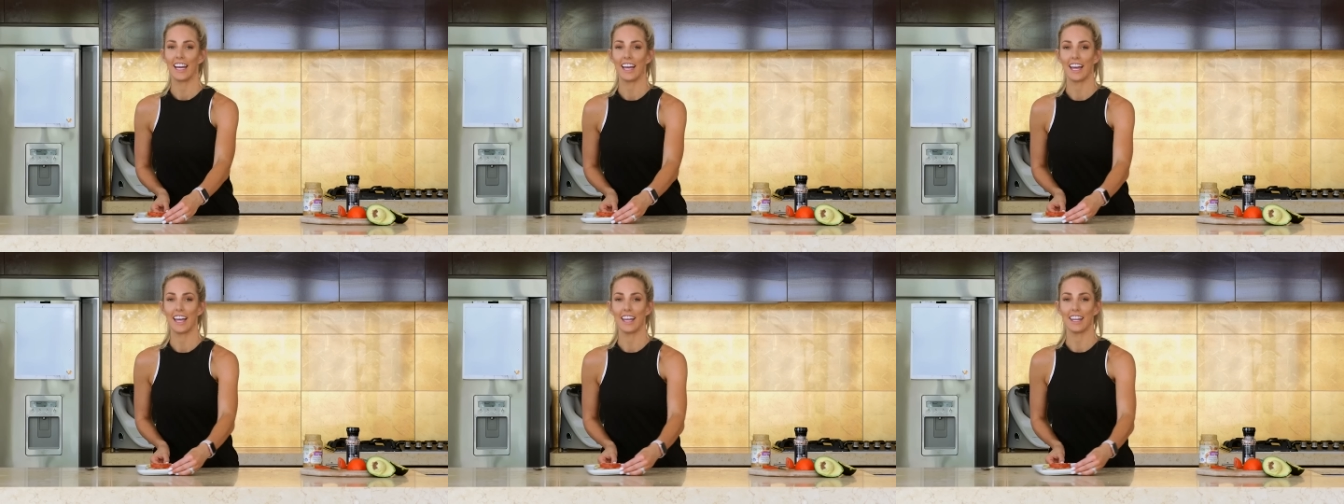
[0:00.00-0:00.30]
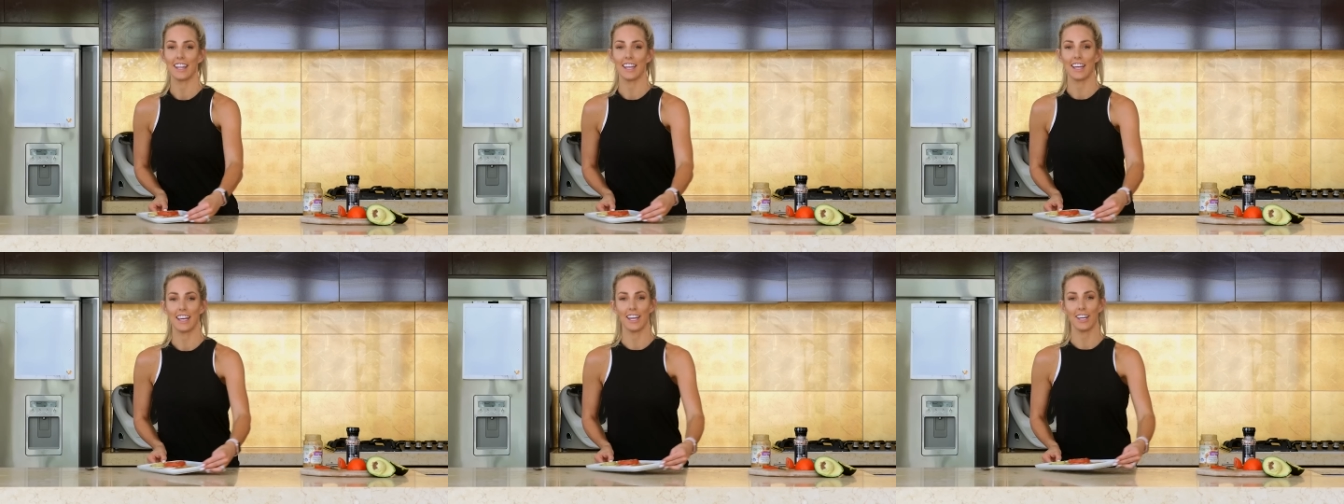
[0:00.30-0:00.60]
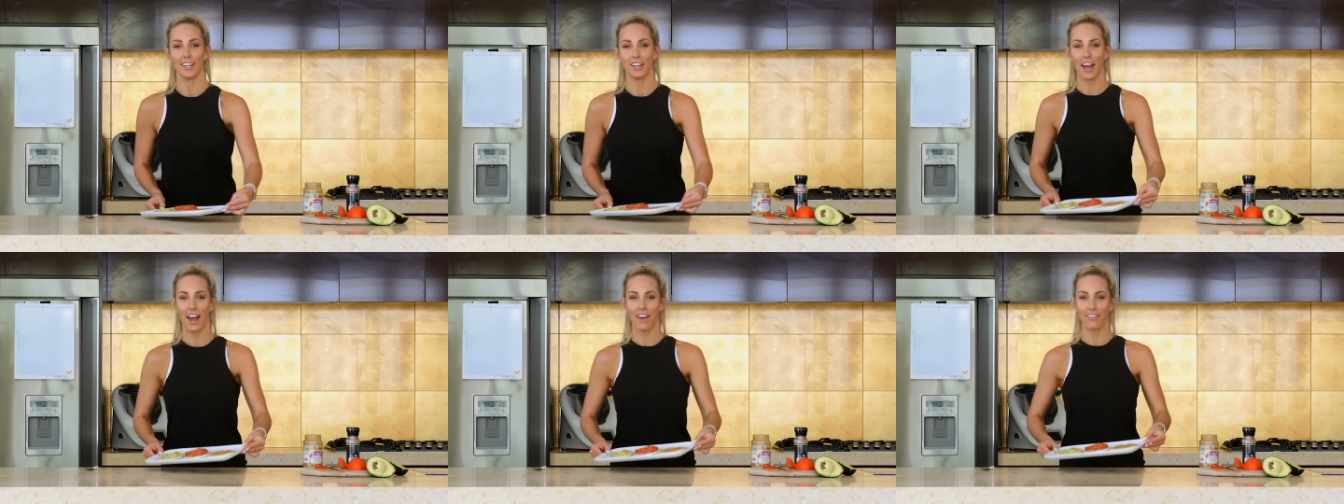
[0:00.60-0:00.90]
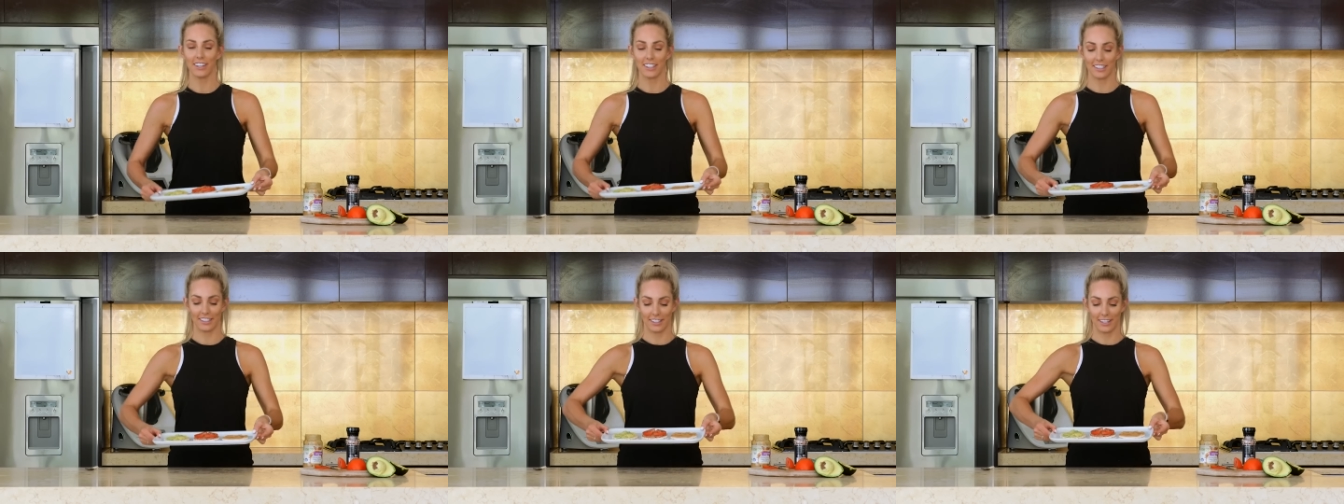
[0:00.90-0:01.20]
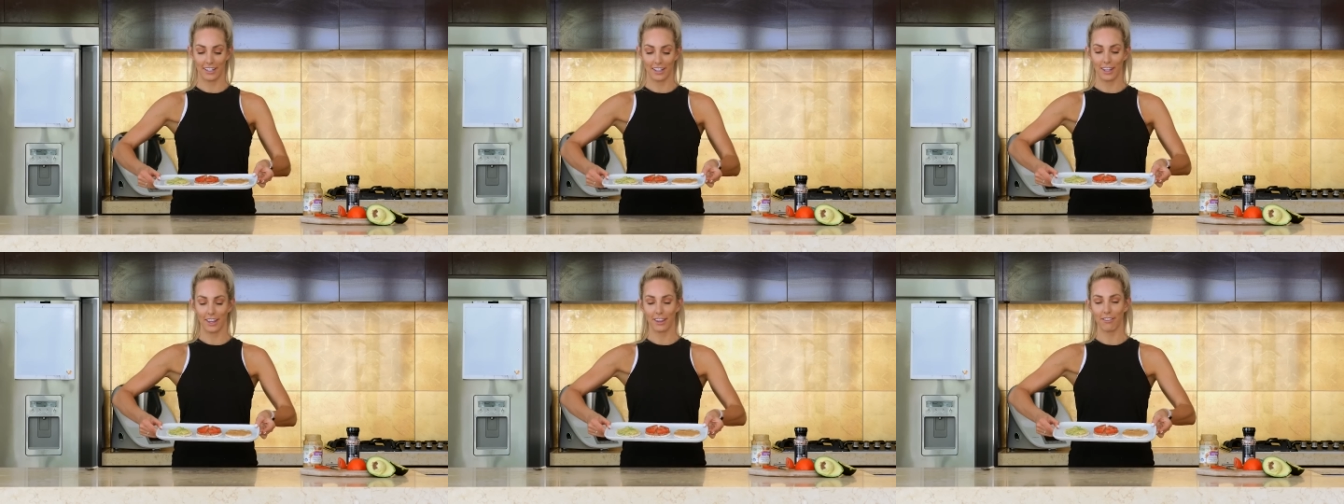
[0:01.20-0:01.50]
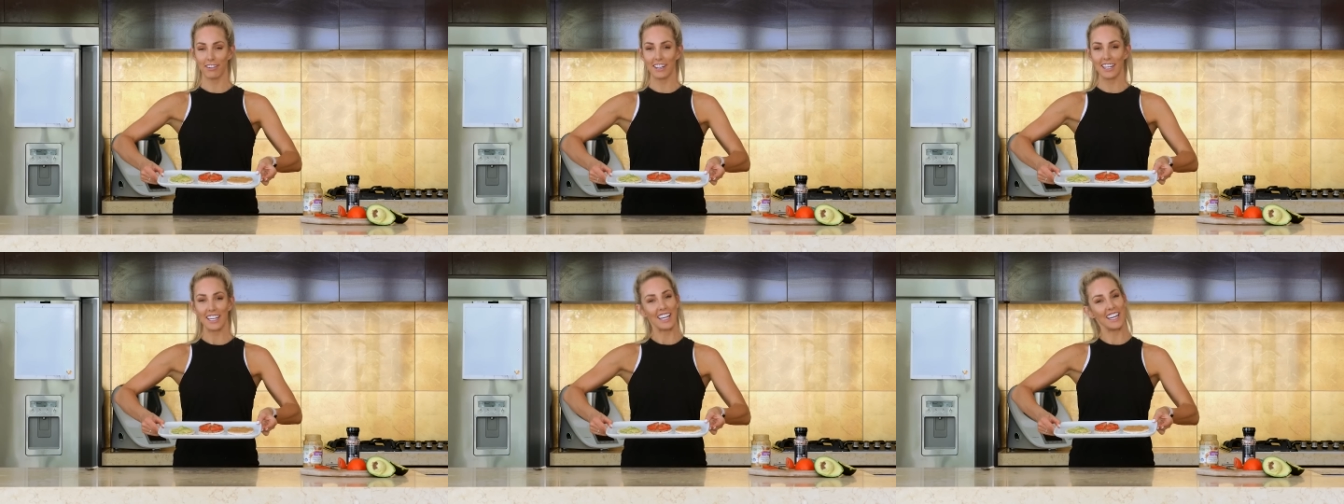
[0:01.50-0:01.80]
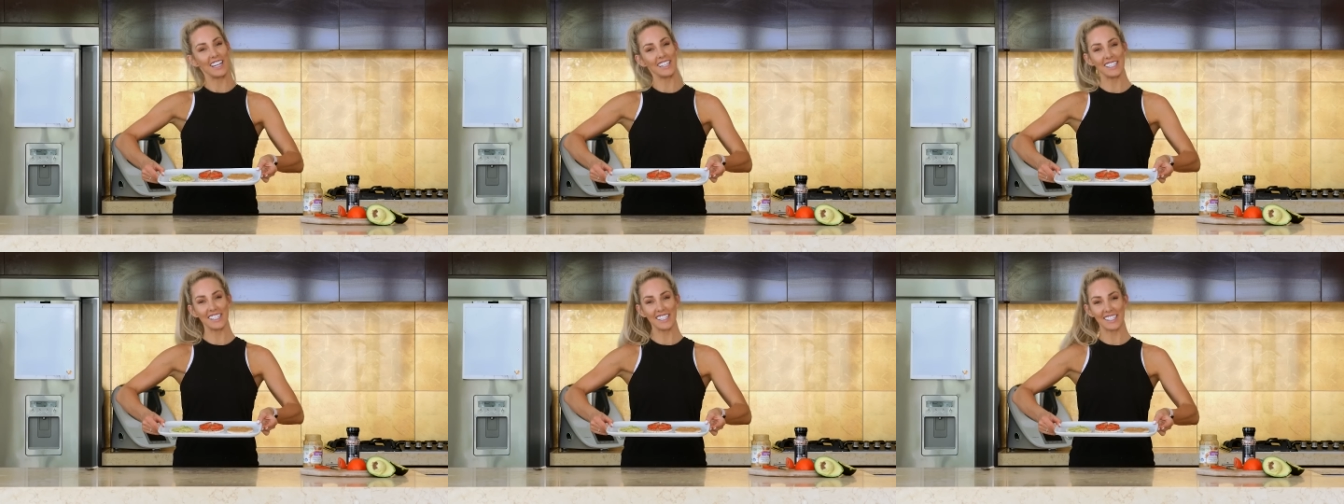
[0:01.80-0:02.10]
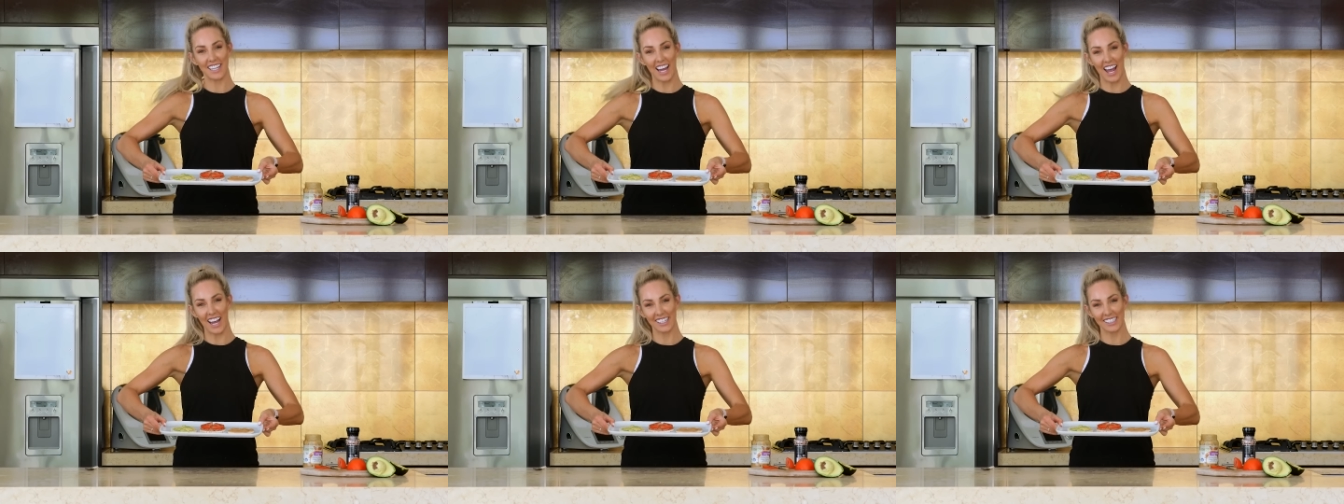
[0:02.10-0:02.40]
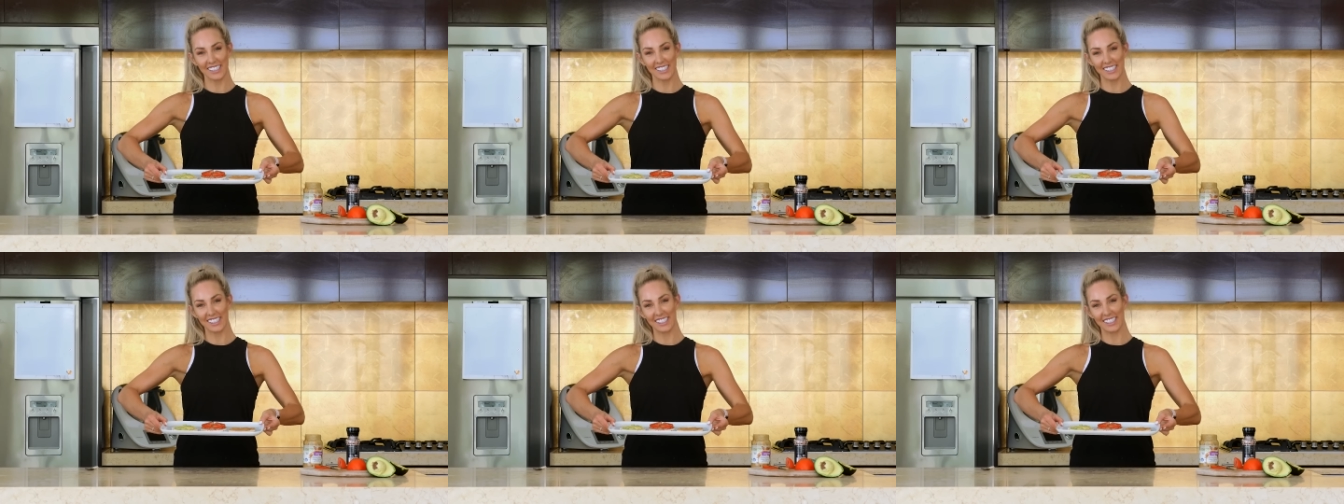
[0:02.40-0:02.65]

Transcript: And there you have it, 3 easy snacks.